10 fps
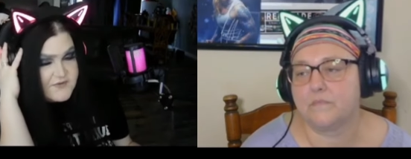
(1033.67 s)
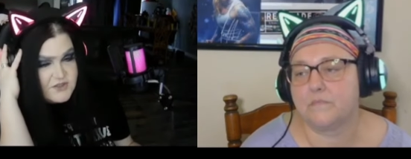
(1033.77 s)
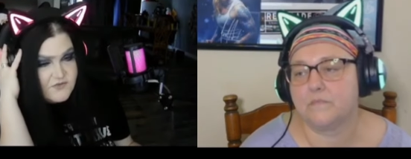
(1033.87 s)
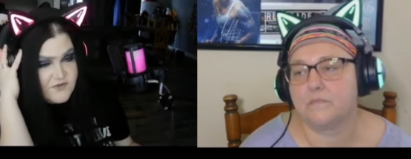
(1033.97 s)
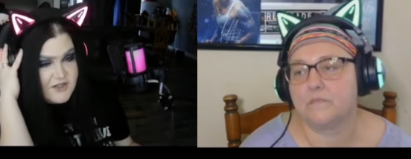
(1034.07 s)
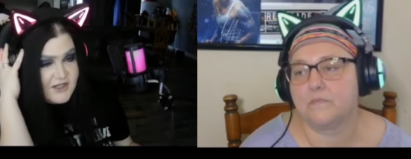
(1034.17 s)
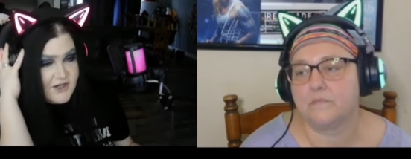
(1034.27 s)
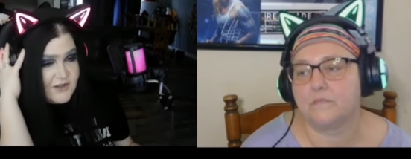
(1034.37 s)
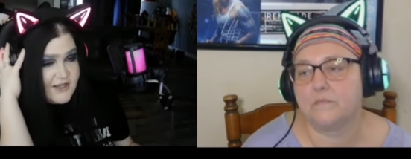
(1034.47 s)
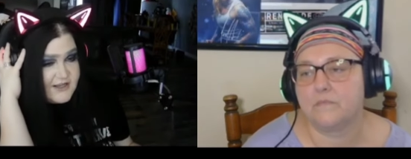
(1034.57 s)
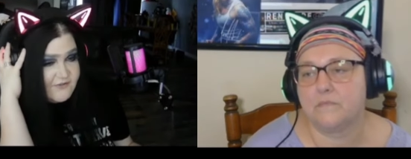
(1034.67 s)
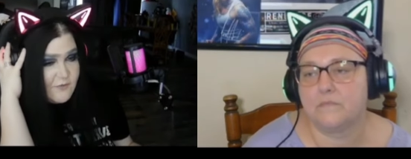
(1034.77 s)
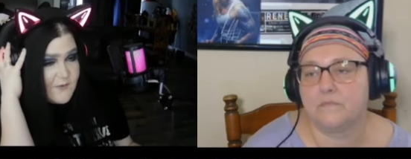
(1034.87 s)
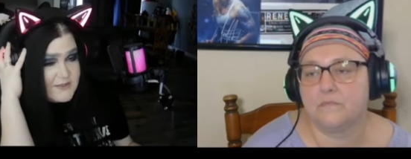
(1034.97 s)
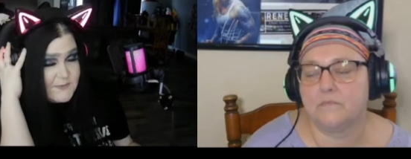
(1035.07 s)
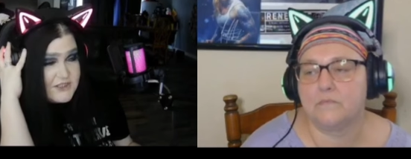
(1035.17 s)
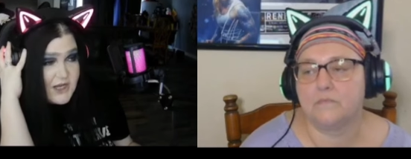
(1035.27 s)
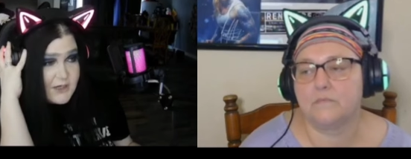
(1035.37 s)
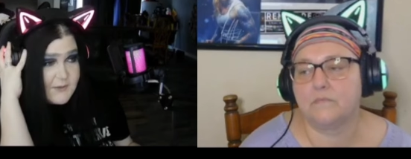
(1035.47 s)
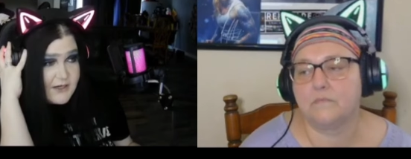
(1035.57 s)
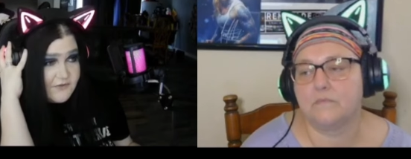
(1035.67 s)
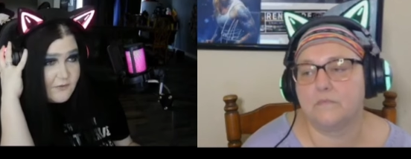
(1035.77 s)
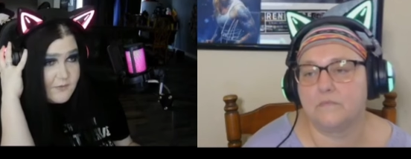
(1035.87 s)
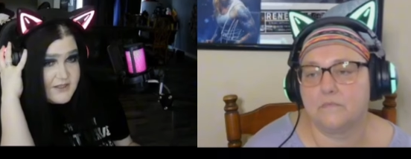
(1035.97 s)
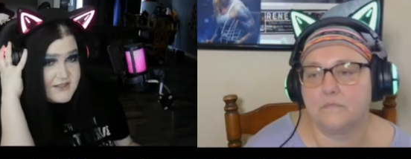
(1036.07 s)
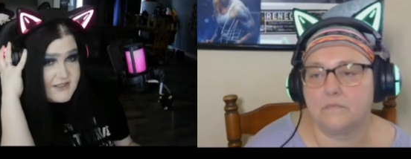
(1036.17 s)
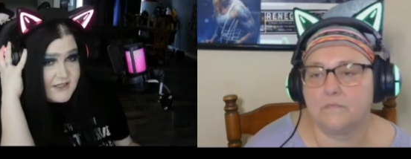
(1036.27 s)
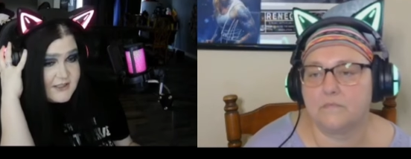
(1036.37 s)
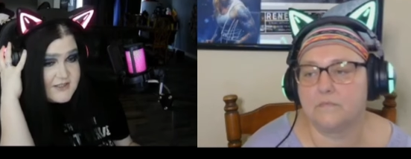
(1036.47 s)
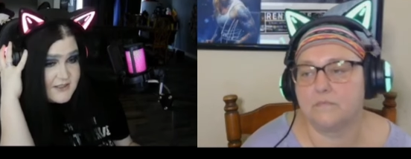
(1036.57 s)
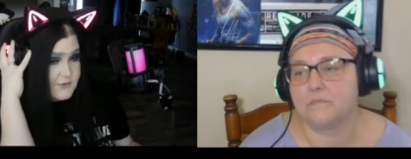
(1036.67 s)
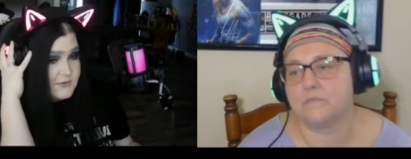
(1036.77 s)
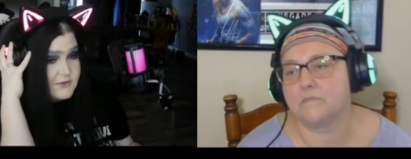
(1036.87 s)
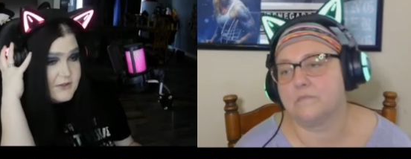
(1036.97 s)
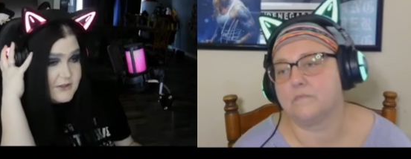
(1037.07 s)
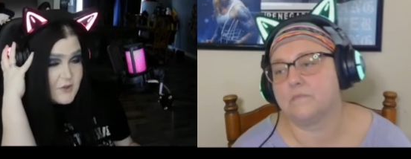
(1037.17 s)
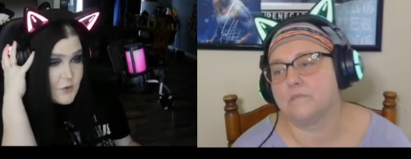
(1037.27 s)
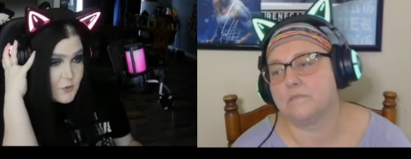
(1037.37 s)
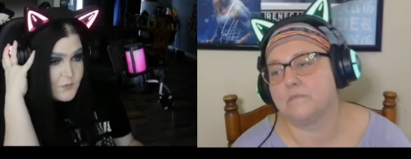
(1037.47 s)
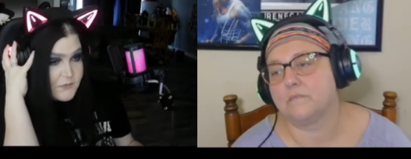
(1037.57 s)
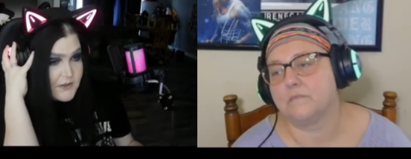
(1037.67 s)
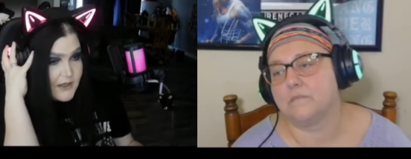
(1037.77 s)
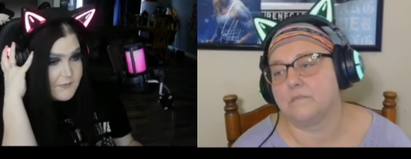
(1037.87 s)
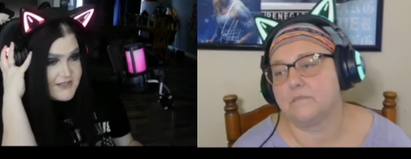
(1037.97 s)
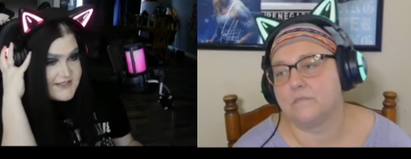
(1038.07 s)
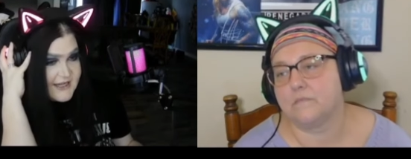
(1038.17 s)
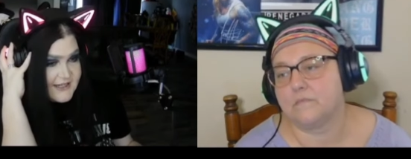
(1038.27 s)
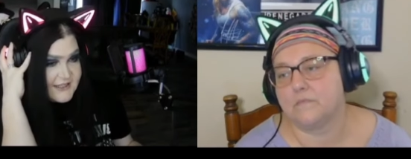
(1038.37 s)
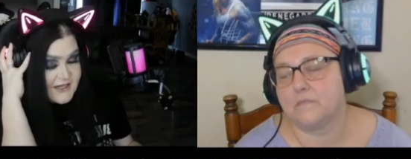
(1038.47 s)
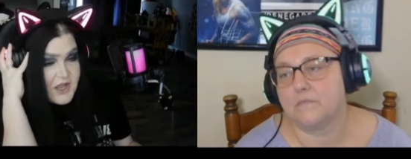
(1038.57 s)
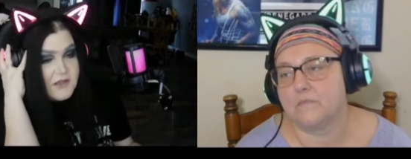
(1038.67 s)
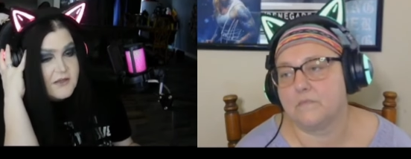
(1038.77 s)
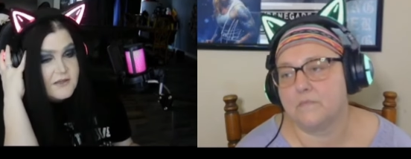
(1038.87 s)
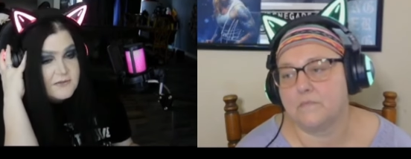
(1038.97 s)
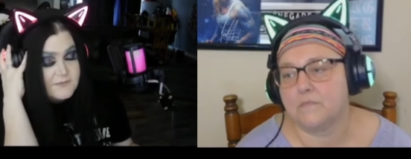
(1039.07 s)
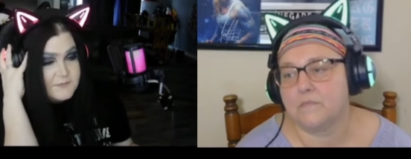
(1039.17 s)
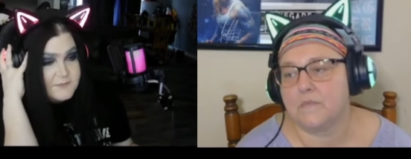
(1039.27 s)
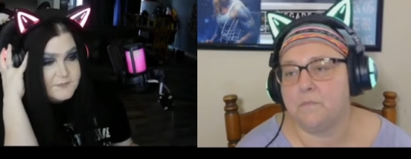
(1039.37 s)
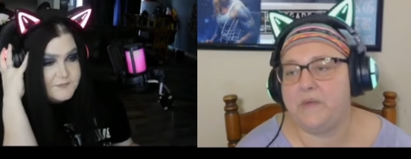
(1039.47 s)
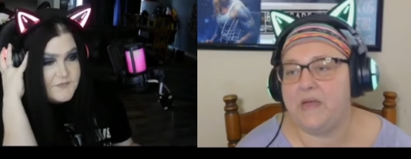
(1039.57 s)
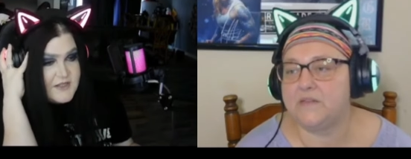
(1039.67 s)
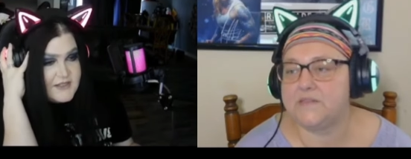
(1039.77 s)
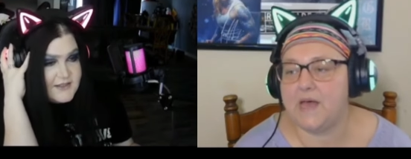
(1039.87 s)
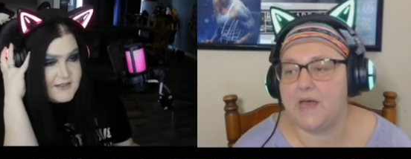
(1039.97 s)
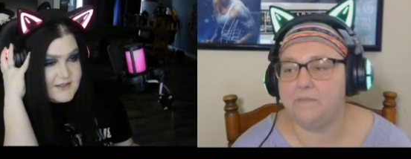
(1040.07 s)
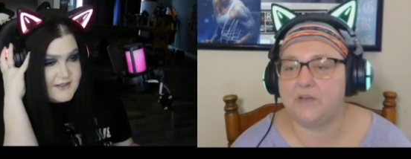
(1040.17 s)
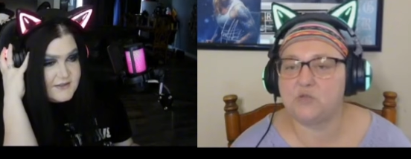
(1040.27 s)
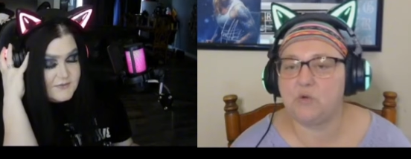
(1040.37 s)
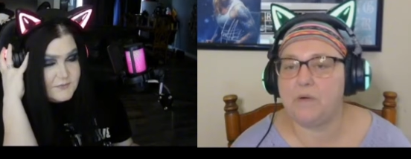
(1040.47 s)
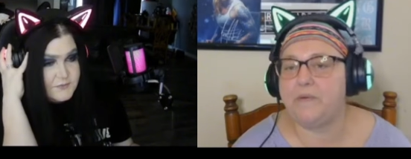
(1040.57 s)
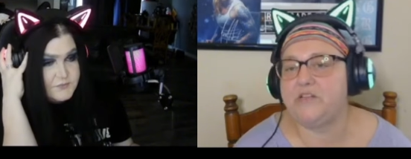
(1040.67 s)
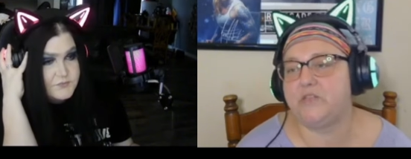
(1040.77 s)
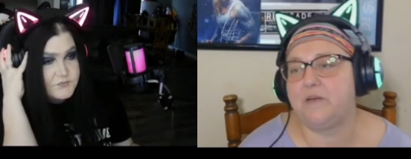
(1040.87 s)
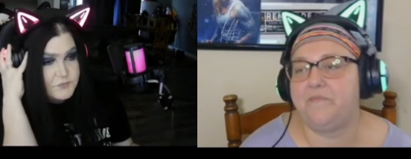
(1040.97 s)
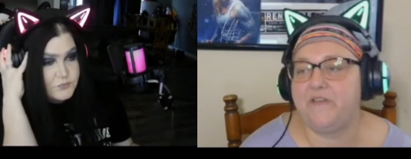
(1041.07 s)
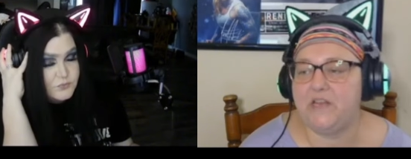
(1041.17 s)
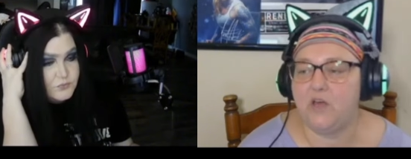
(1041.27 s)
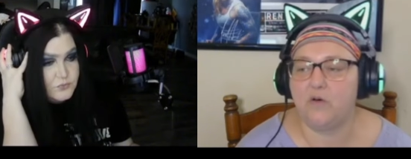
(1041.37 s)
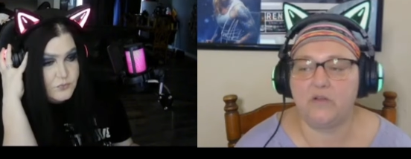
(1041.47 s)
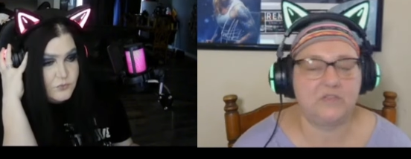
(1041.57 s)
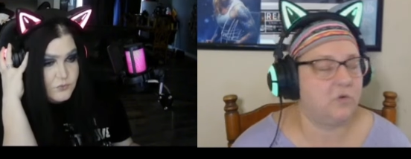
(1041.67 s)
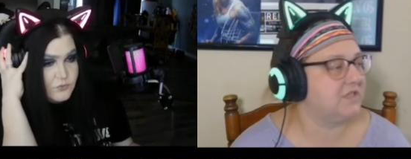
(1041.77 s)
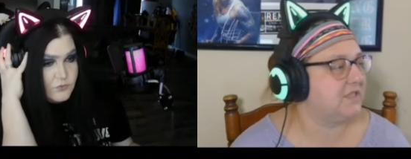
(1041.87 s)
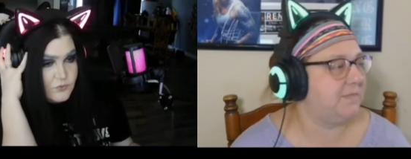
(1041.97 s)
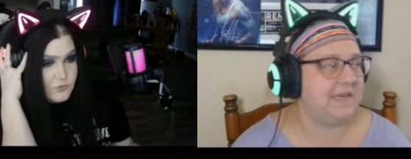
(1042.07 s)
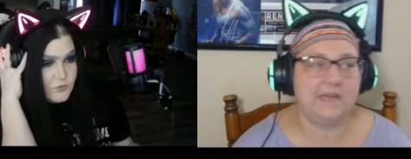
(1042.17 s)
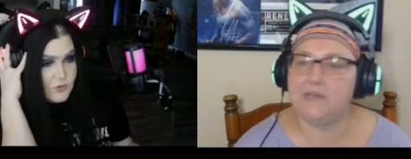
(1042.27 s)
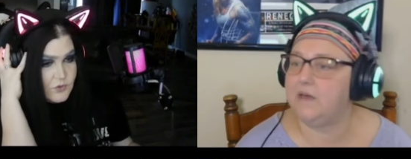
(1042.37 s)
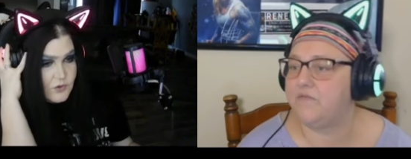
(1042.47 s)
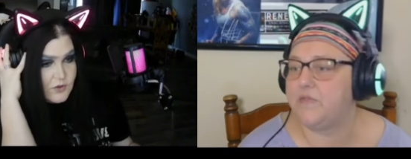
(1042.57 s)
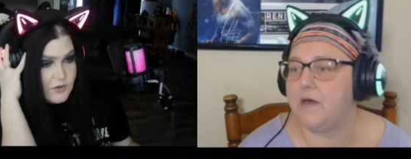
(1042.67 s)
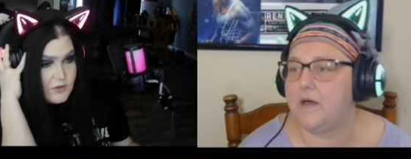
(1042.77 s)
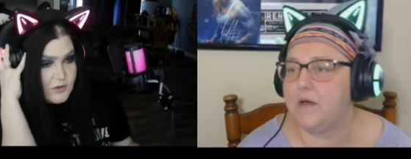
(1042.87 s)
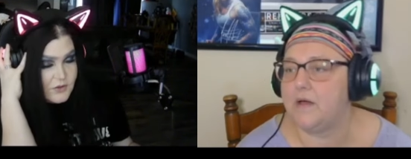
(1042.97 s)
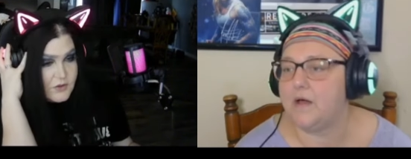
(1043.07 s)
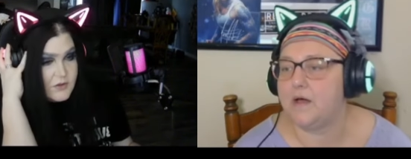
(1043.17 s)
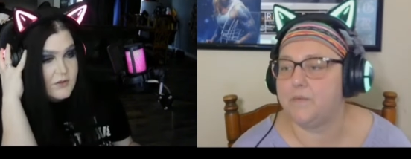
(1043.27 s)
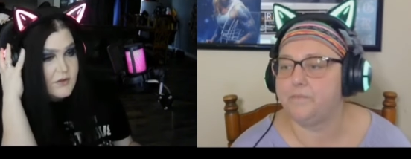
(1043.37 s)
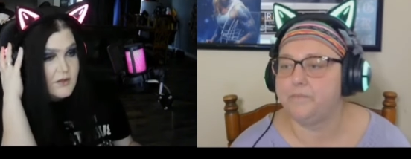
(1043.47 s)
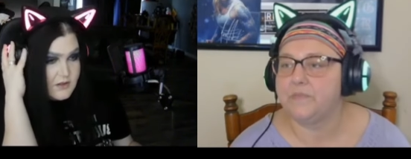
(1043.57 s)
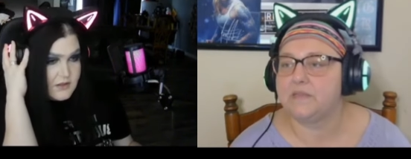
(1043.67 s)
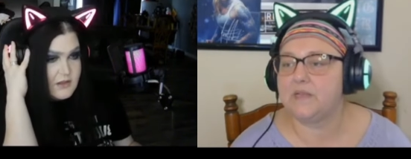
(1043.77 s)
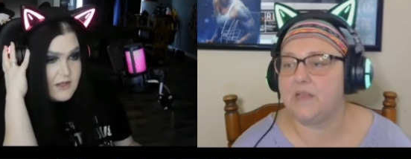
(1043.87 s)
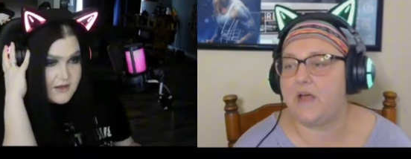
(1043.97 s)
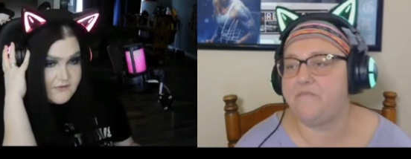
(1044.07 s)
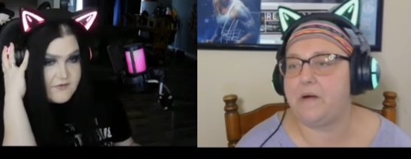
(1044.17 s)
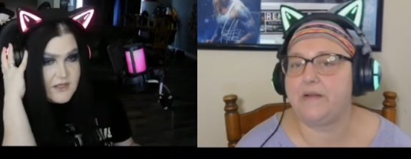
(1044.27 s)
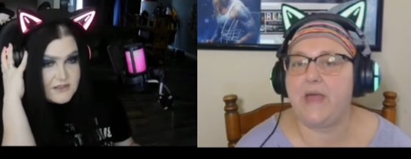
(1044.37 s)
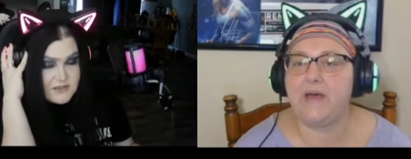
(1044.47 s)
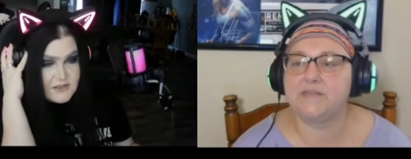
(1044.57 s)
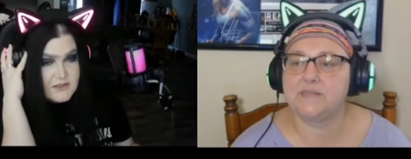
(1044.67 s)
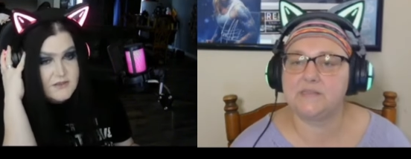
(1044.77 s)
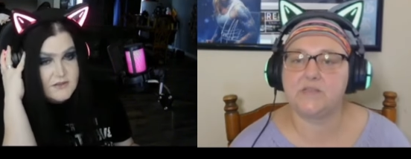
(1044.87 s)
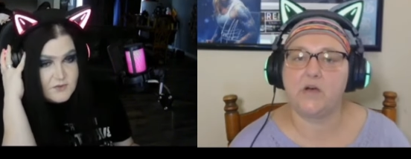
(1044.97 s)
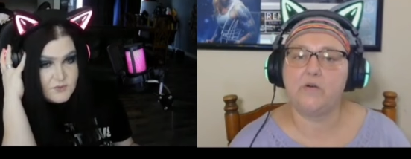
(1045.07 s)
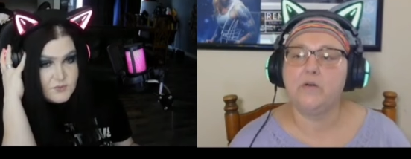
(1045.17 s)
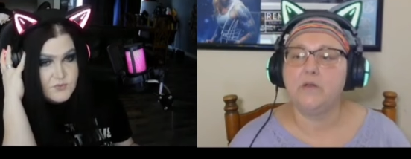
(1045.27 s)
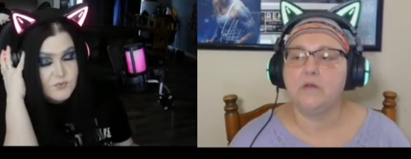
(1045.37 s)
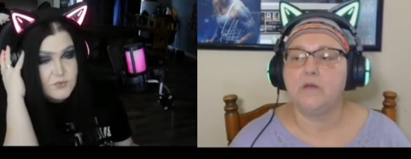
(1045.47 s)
Speaker 1: new video. Like everybody's been talking about it for months now, so I'm excited.
Speaker 2: Be on time because we'll probably do that video towards the beginning of the um, the, live. the live podcast. So